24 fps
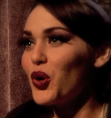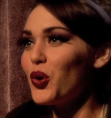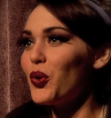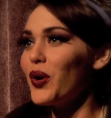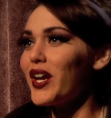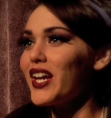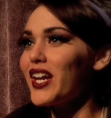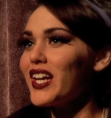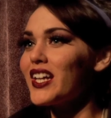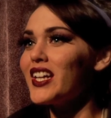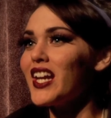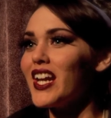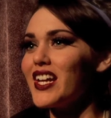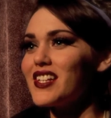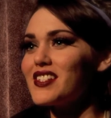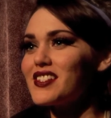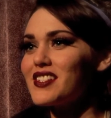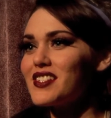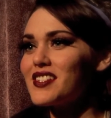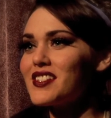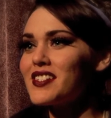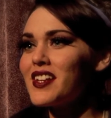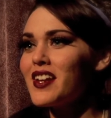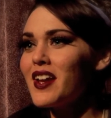
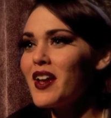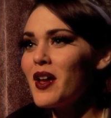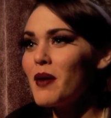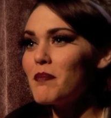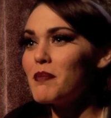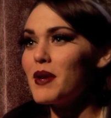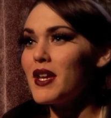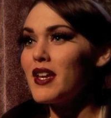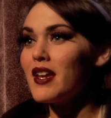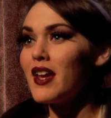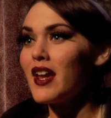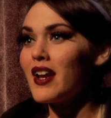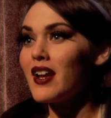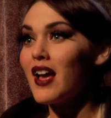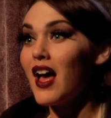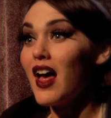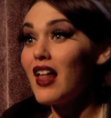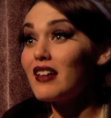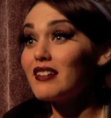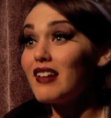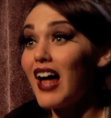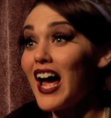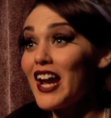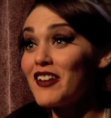quickness, being
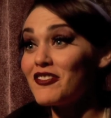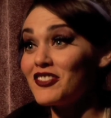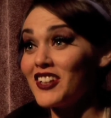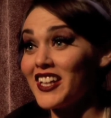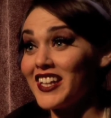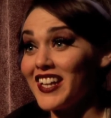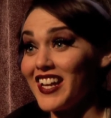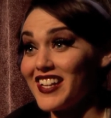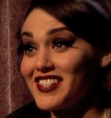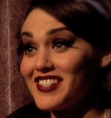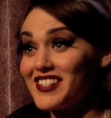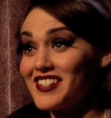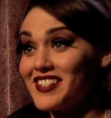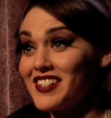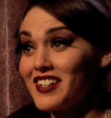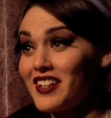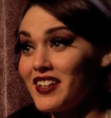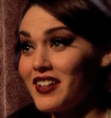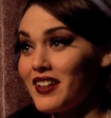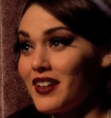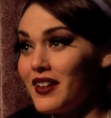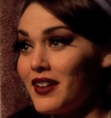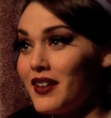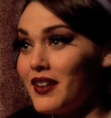liveliness.
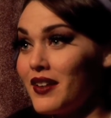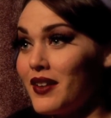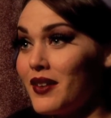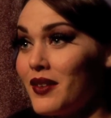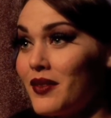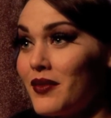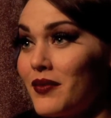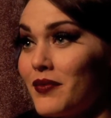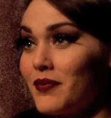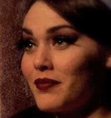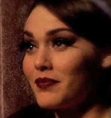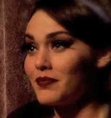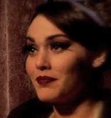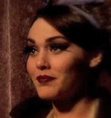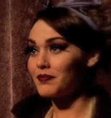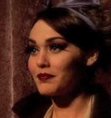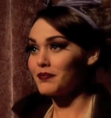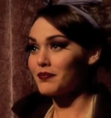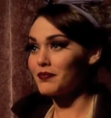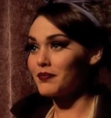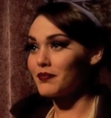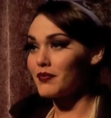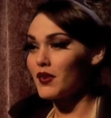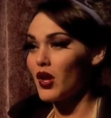
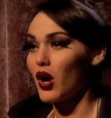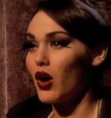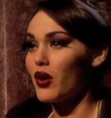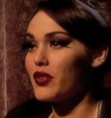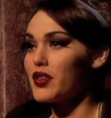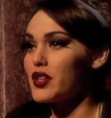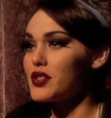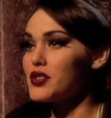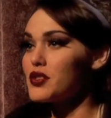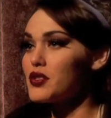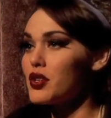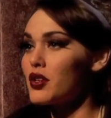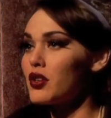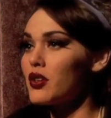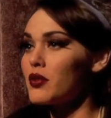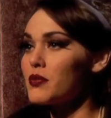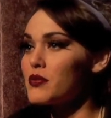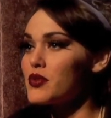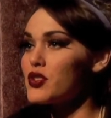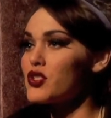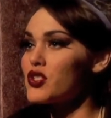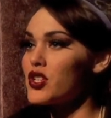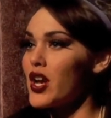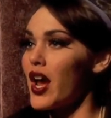All these
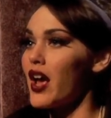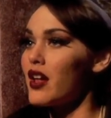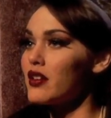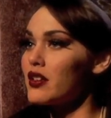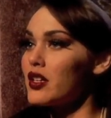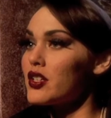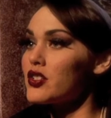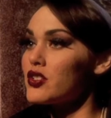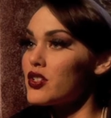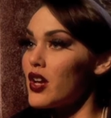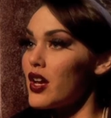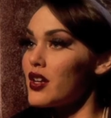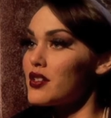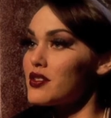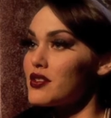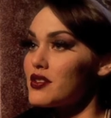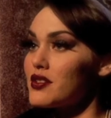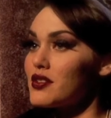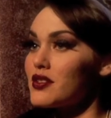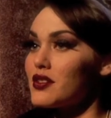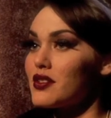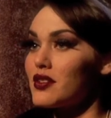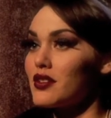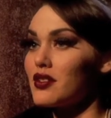terms challenge
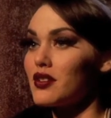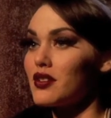us.